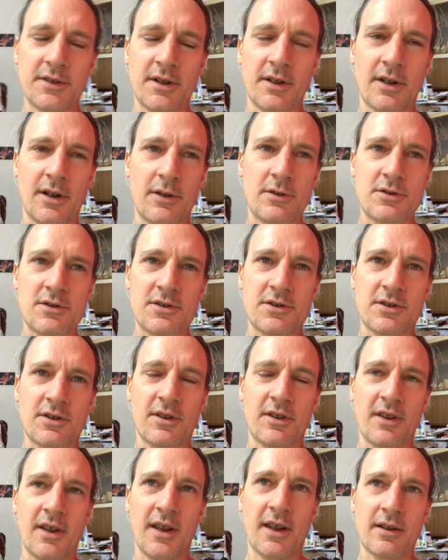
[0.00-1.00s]
You know, just to
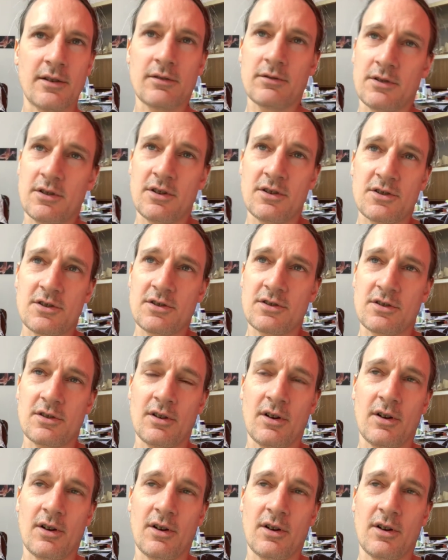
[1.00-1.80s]
think it's just an